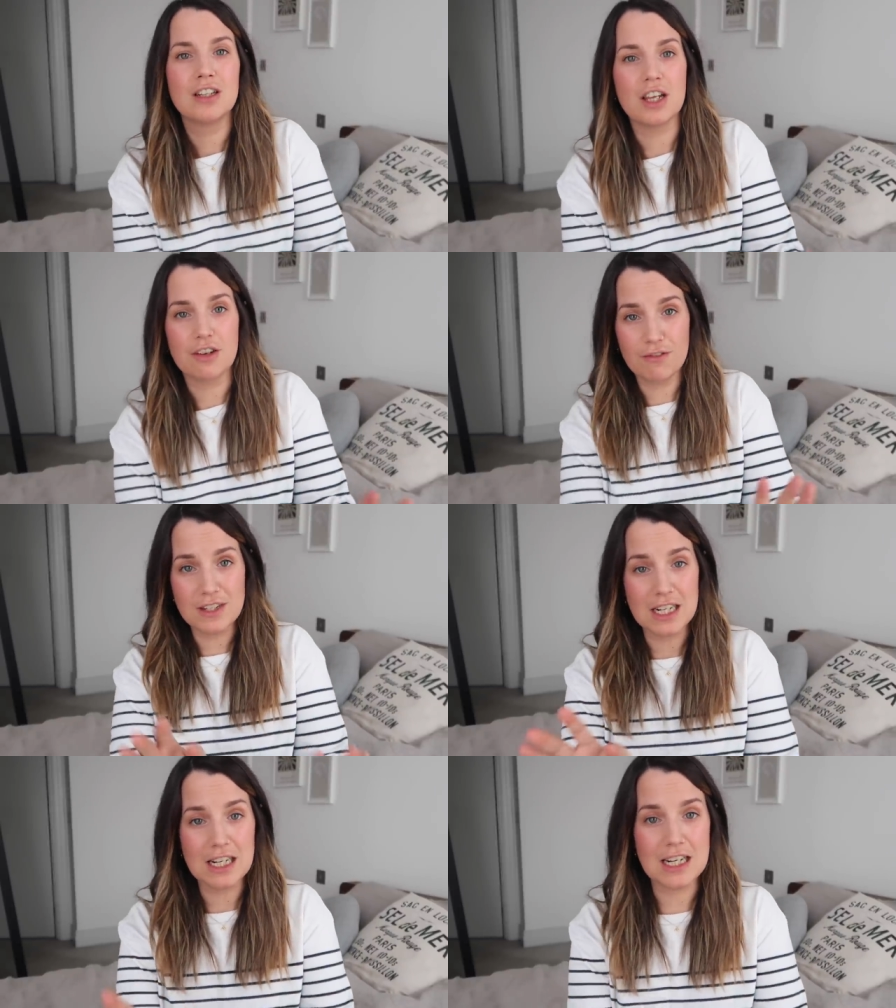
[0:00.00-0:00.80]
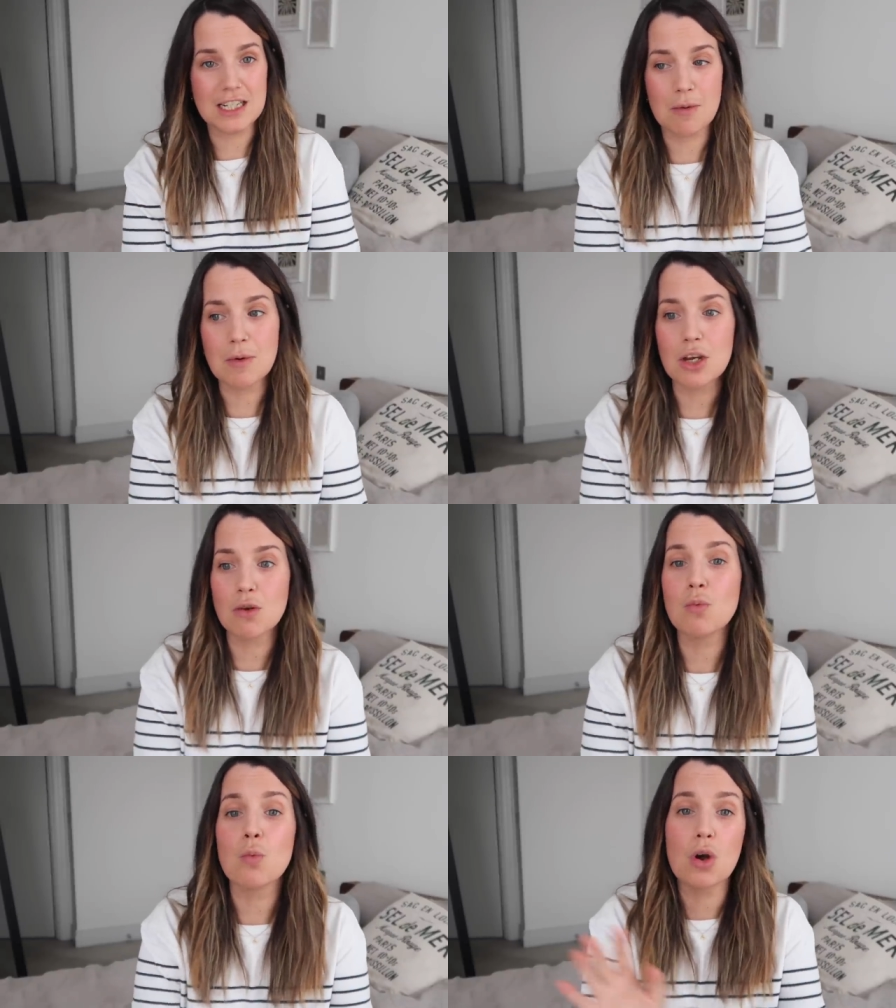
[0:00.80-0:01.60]
like physically examine
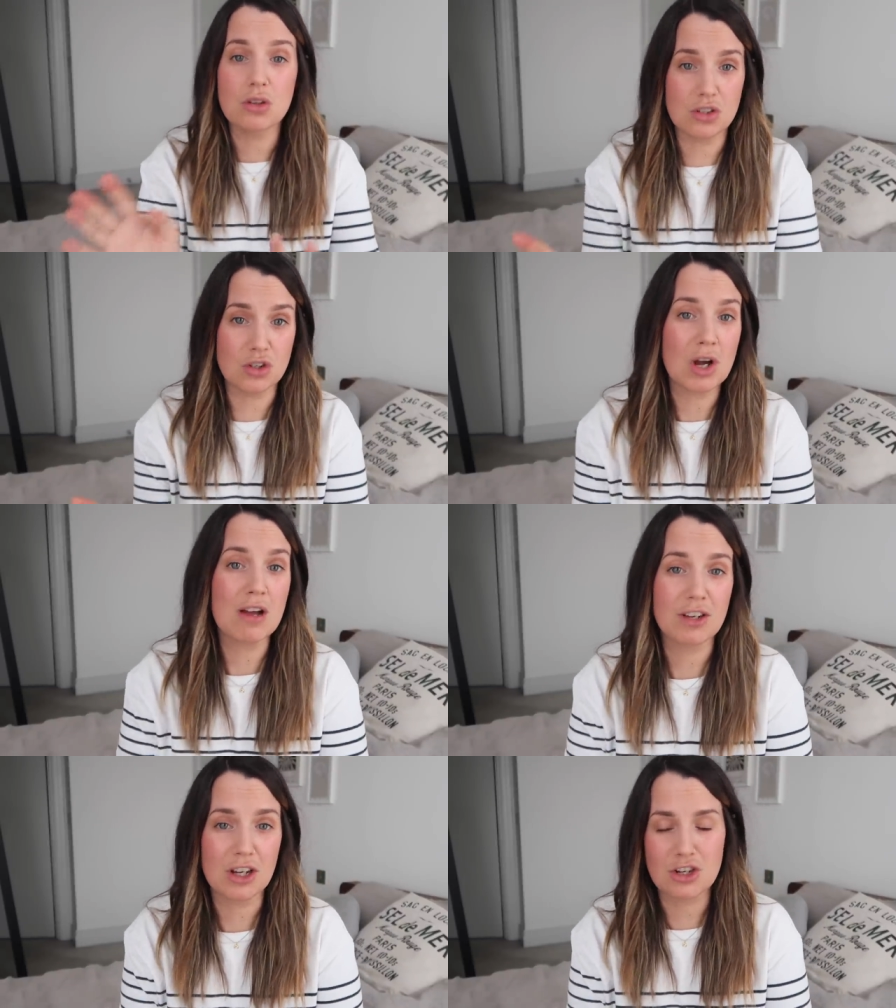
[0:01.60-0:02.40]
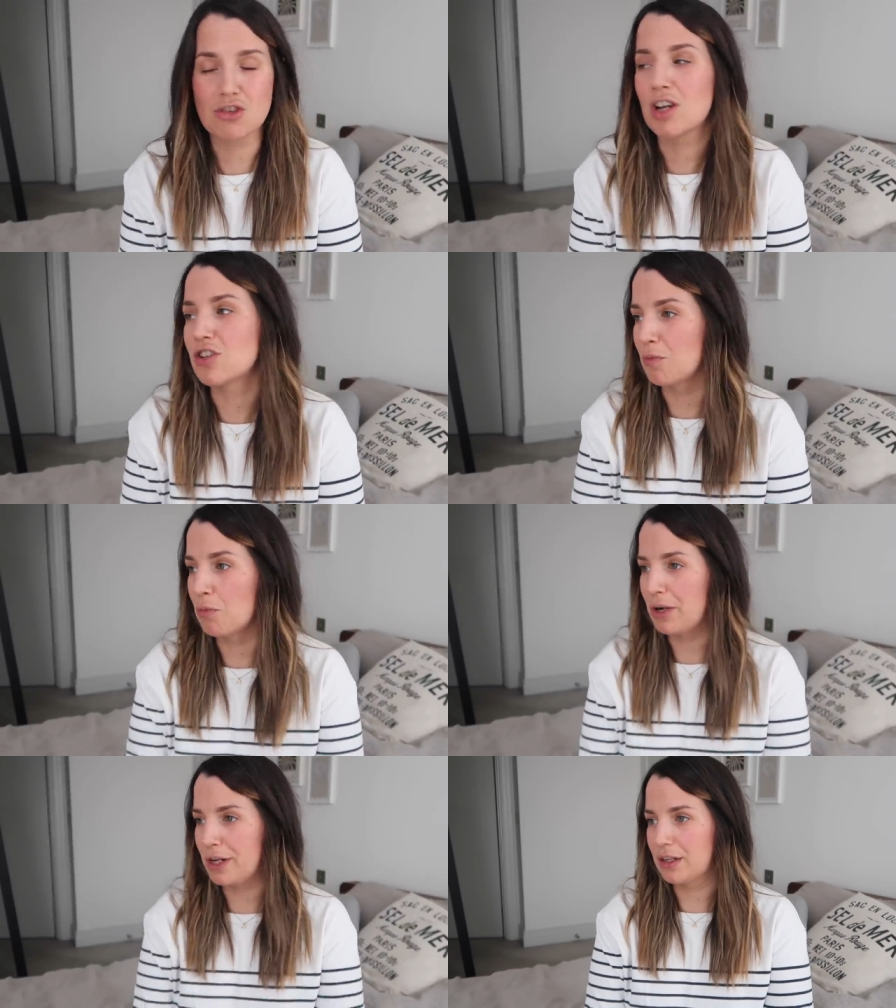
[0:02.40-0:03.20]
you whilst you're having a contraction.
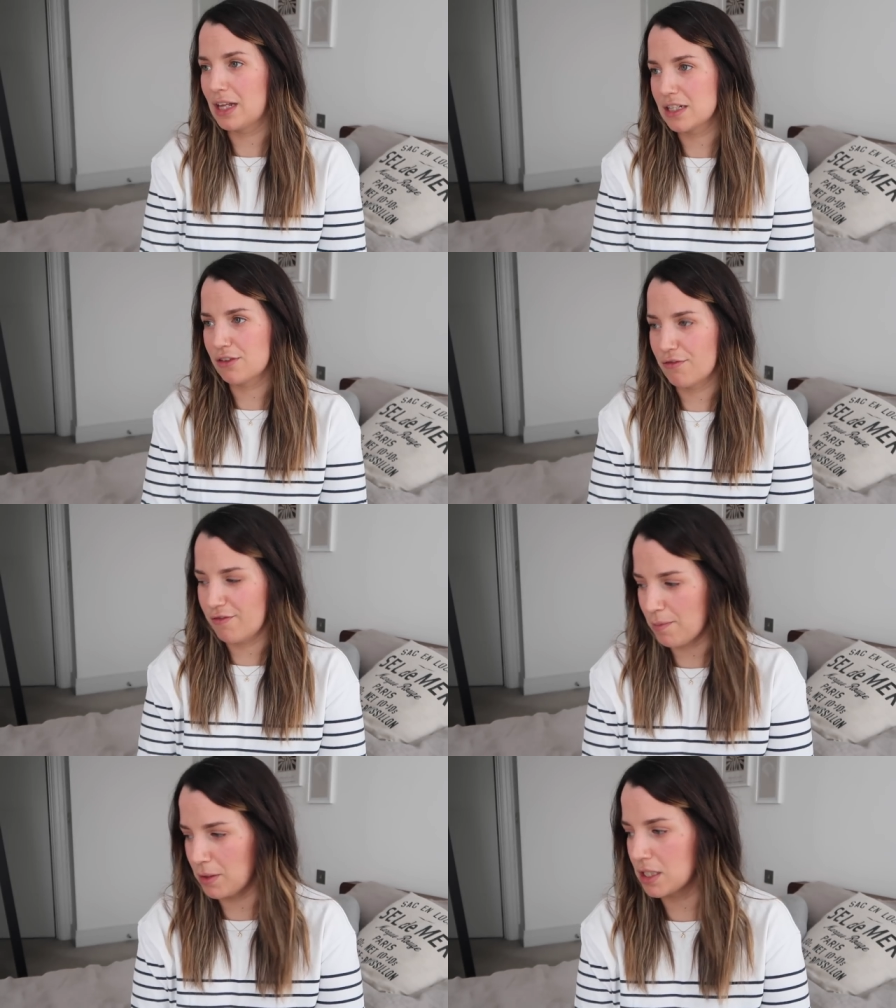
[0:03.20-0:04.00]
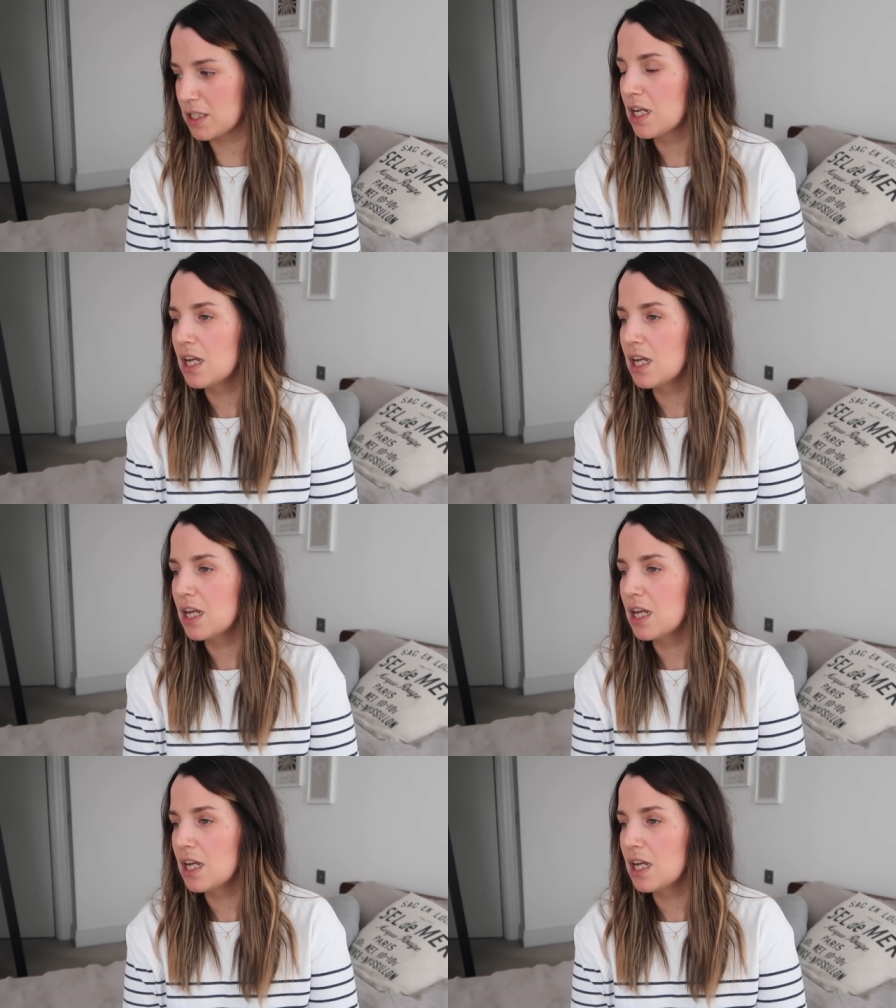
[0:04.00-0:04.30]
Brilliant, that's fabulous.